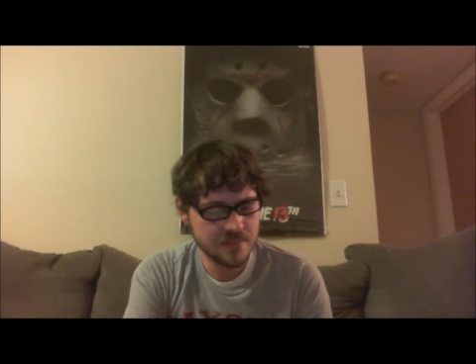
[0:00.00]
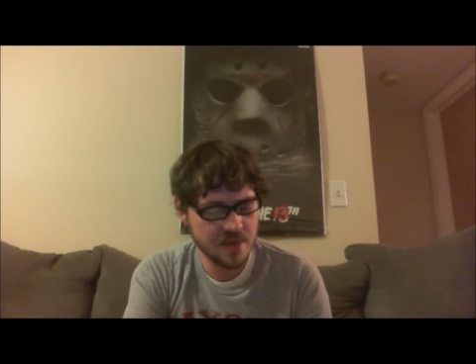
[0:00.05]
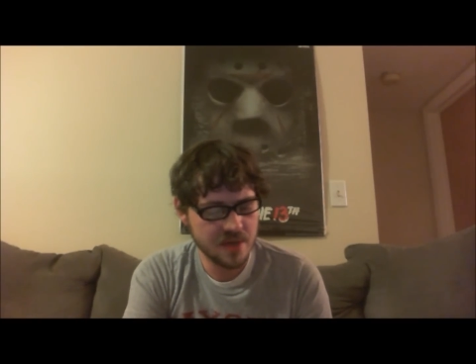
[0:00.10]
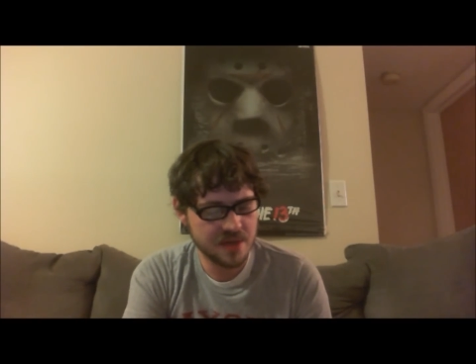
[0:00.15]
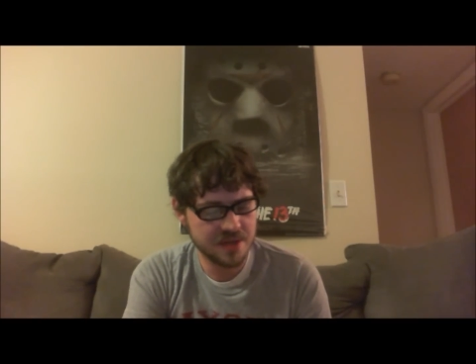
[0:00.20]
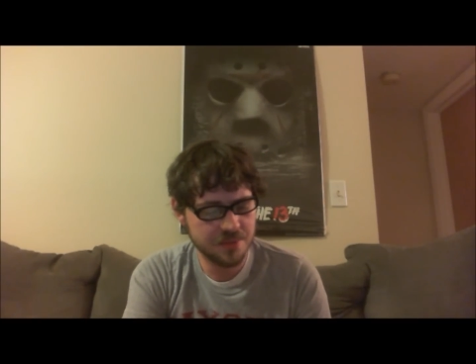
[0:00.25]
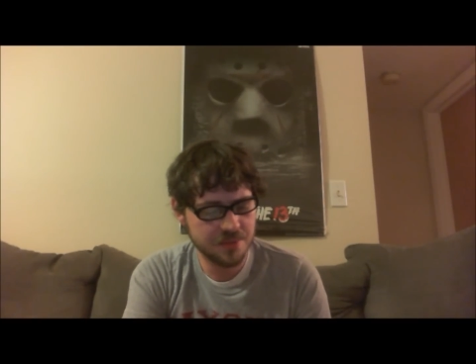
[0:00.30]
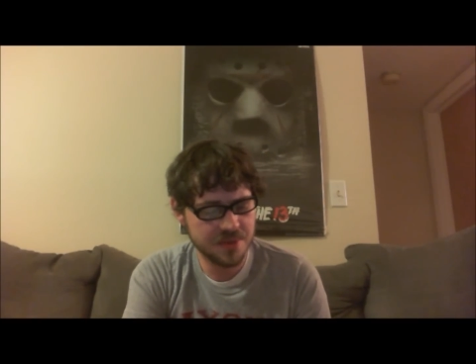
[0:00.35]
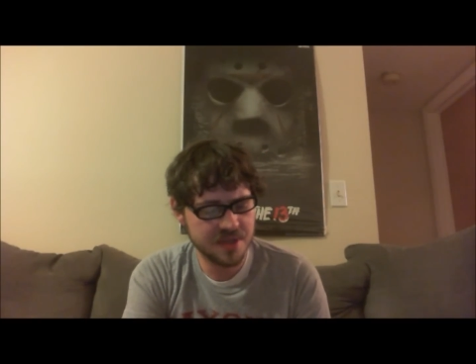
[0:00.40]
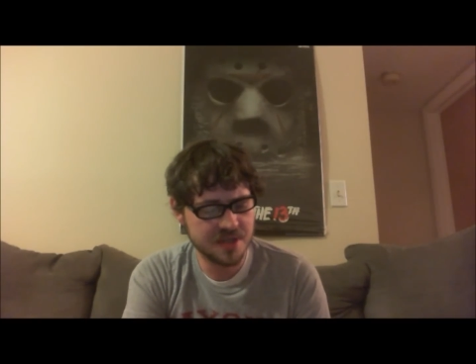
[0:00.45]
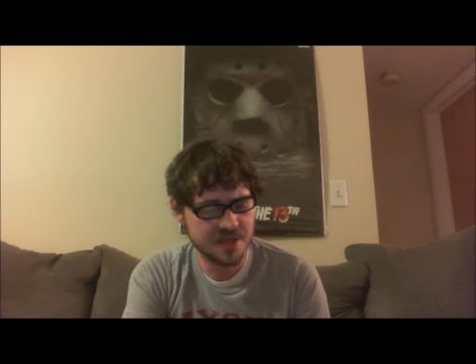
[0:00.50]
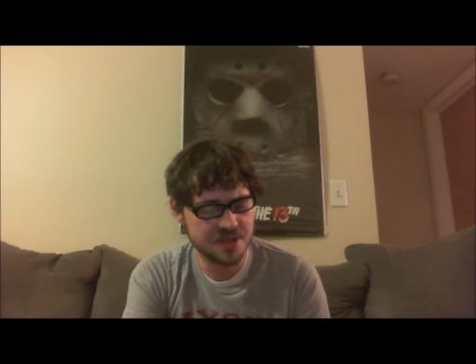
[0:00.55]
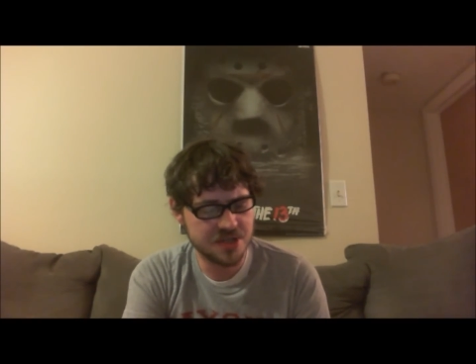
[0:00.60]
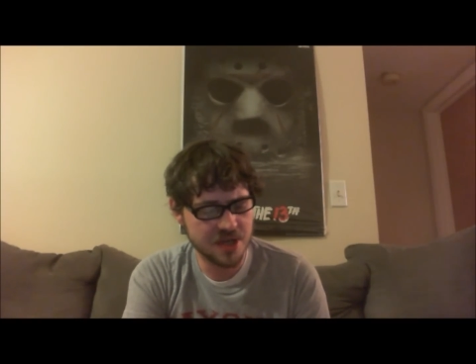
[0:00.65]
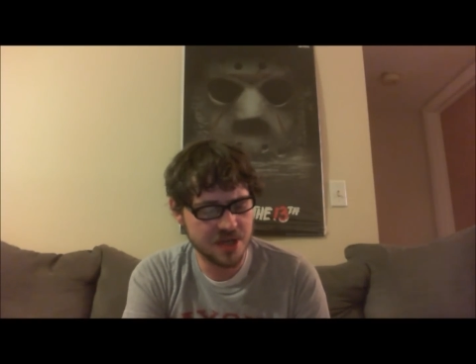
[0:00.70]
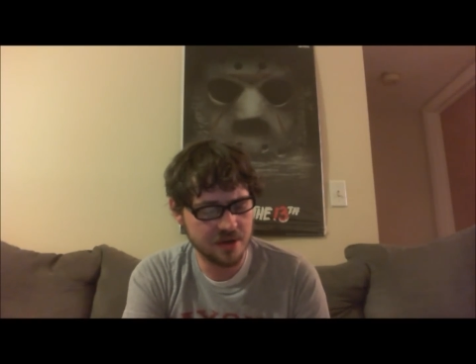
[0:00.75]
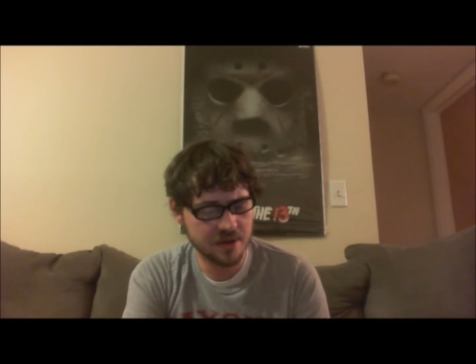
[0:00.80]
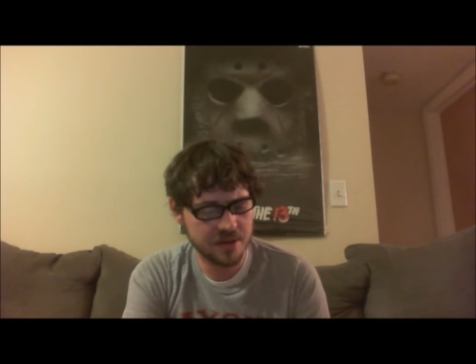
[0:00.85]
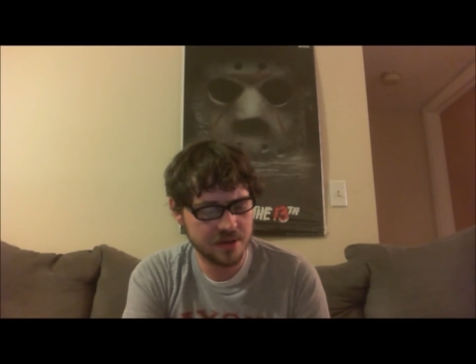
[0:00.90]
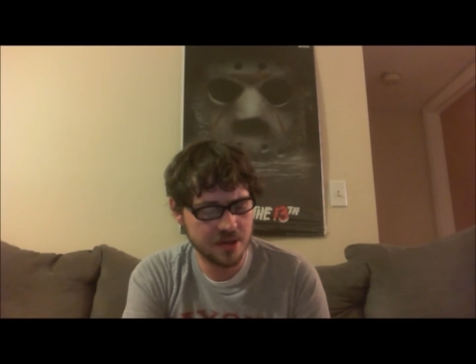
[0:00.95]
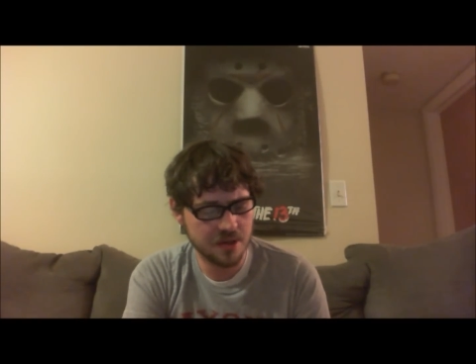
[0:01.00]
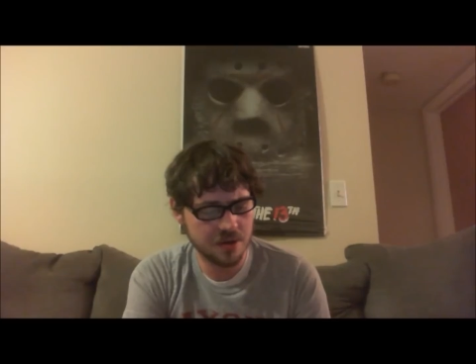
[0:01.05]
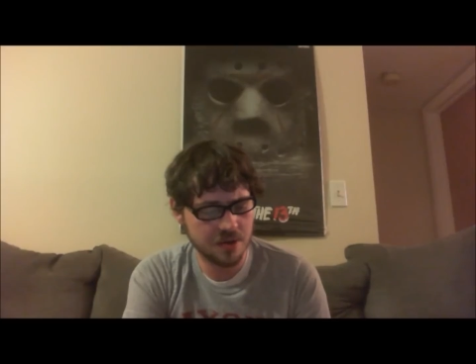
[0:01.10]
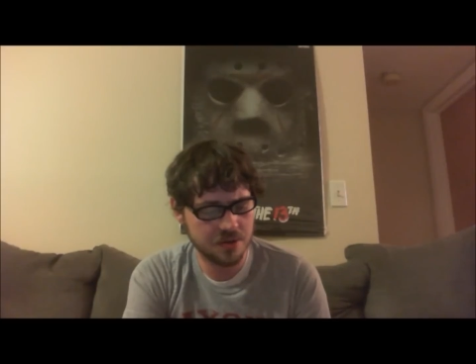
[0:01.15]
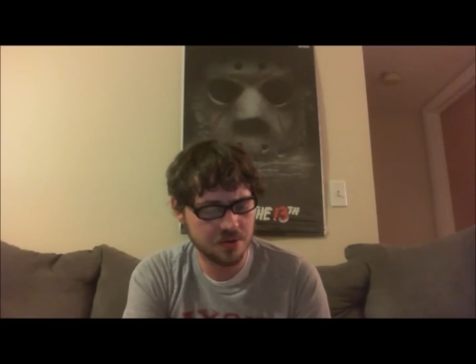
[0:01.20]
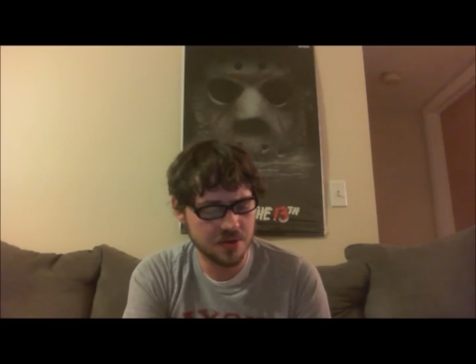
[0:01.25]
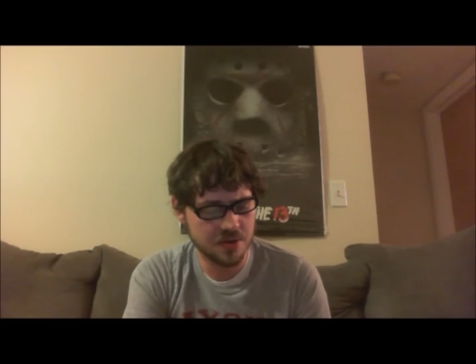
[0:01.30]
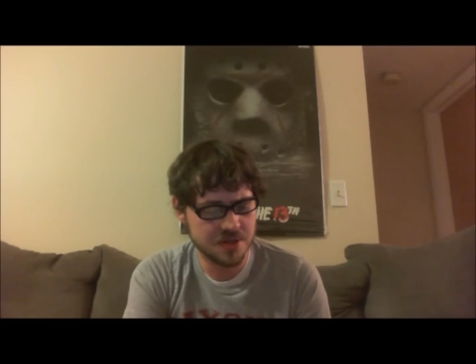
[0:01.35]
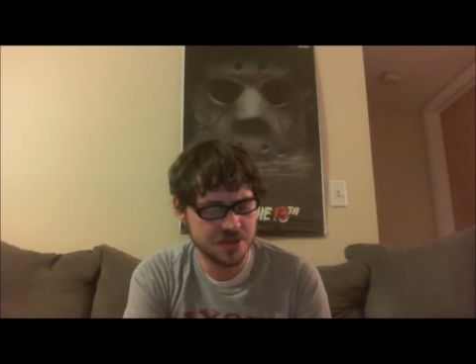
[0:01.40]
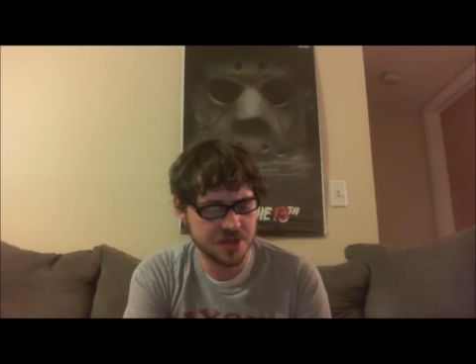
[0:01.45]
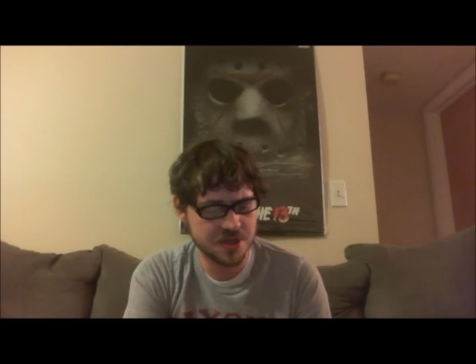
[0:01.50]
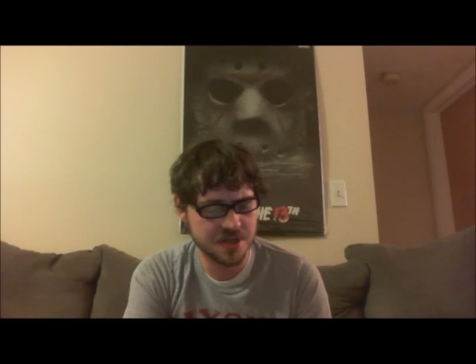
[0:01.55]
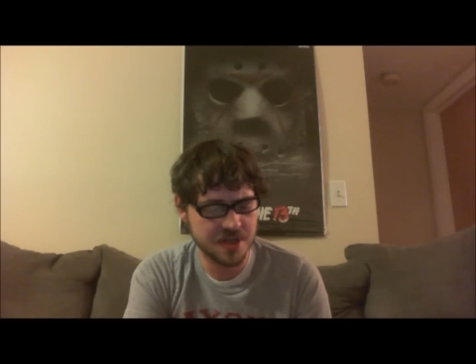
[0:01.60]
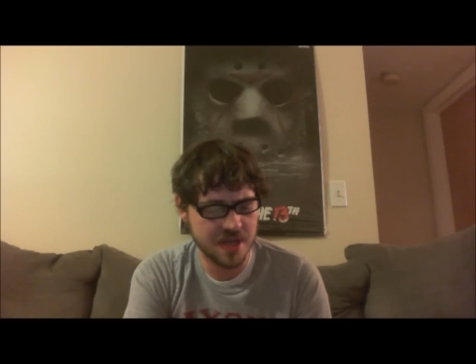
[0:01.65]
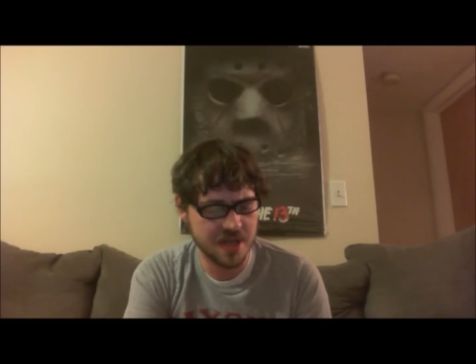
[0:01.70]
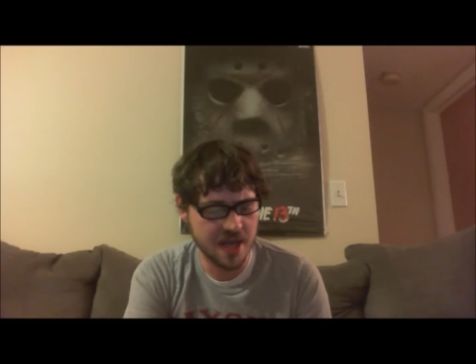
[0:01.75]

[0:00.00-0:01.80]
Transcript: Then we get Jericho, Christian,